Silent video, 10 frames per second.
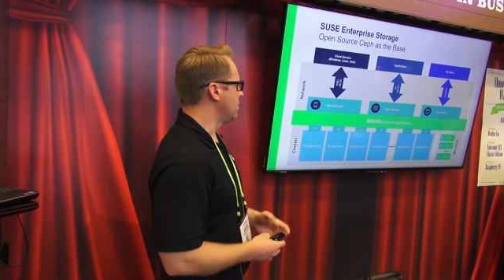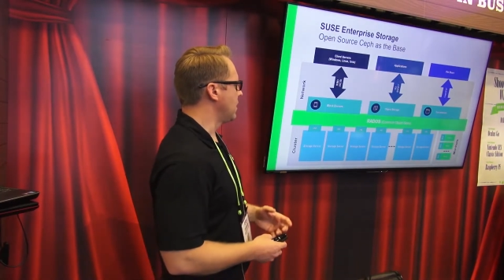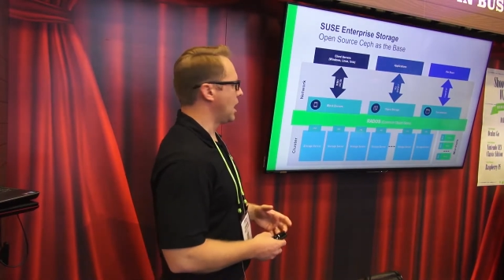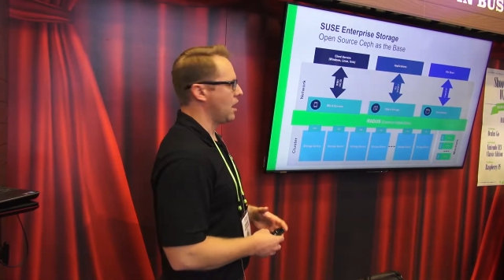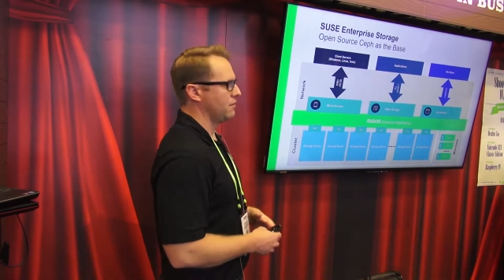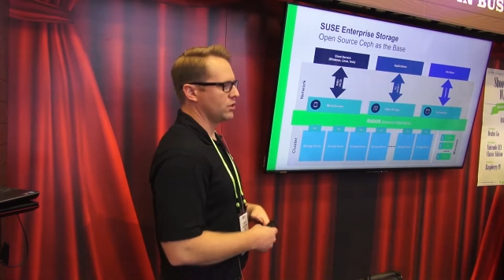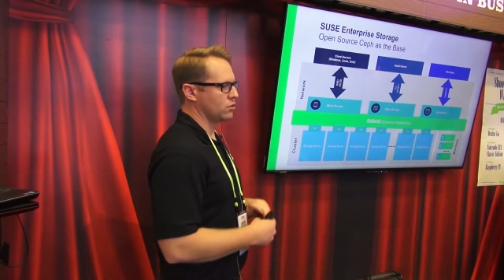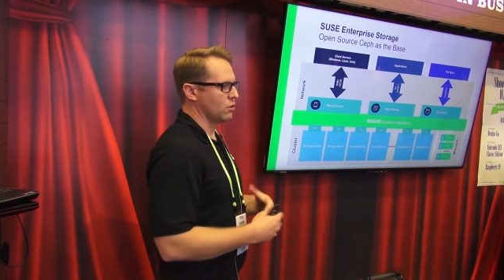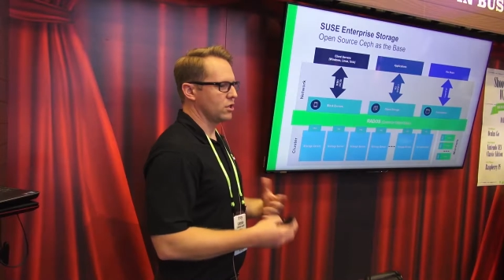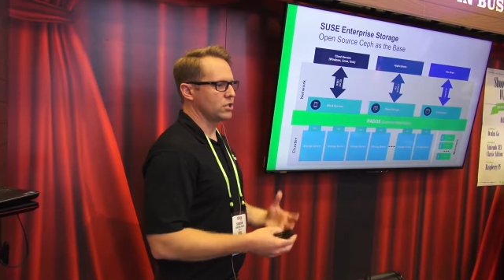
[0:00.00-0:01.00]
you have
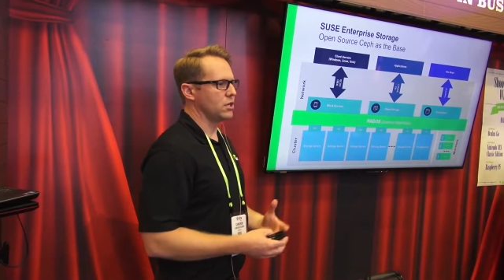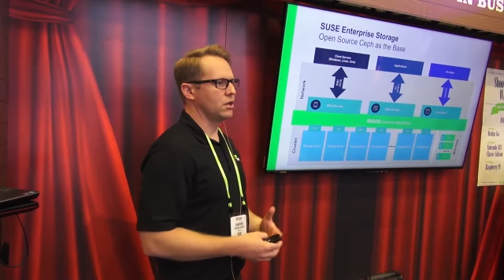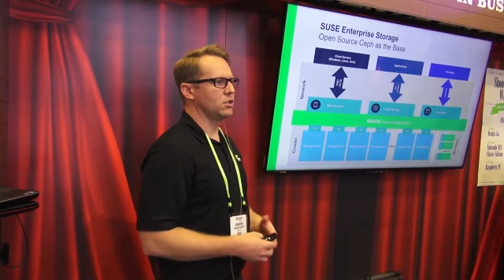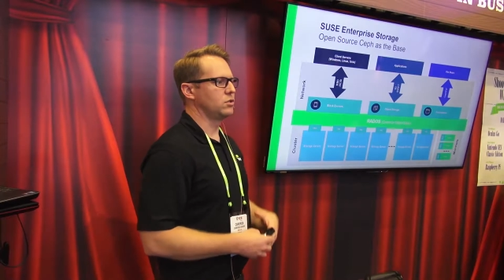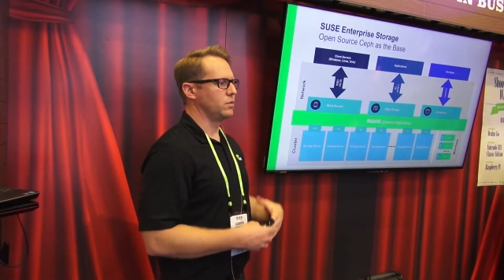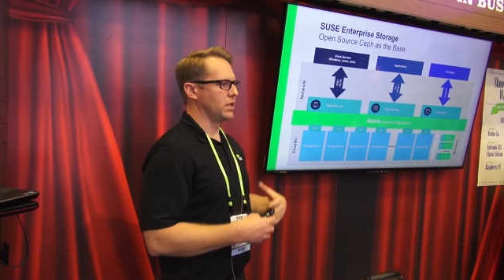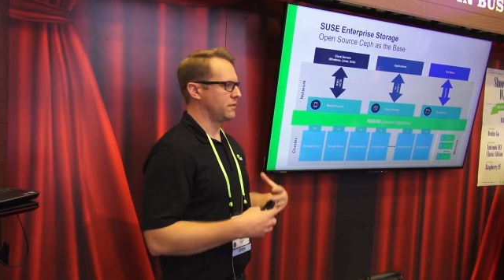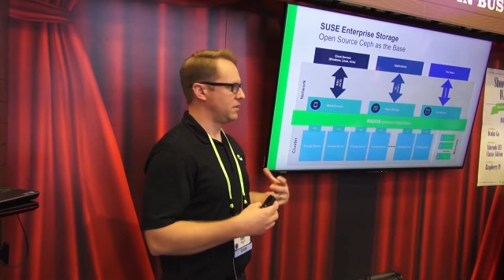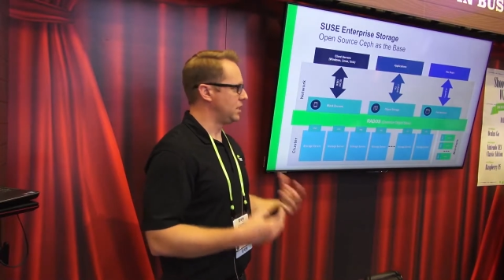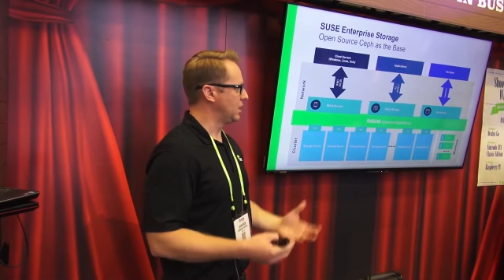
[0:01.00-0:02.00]
storage nodes
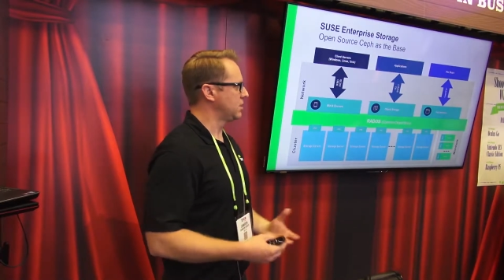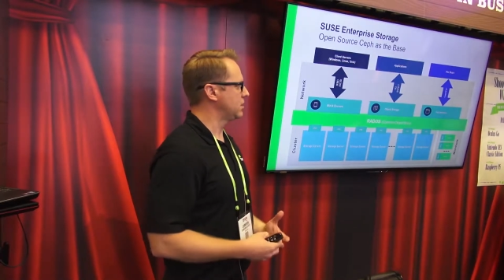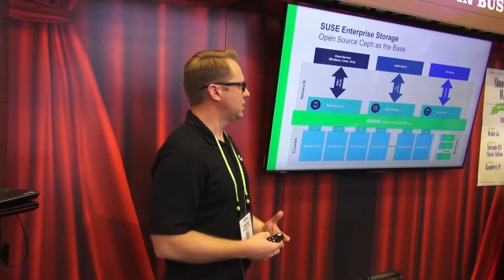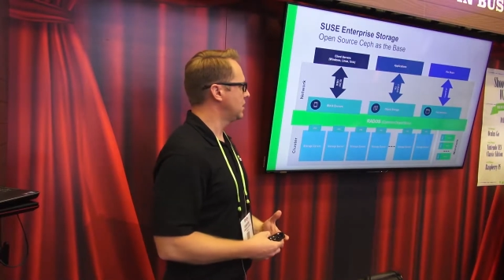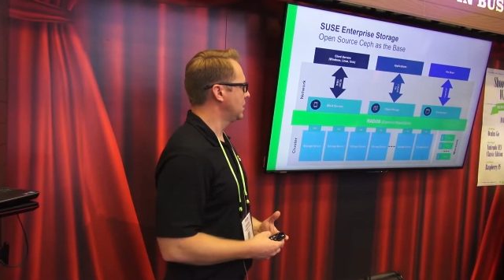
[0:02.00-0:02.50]
with disk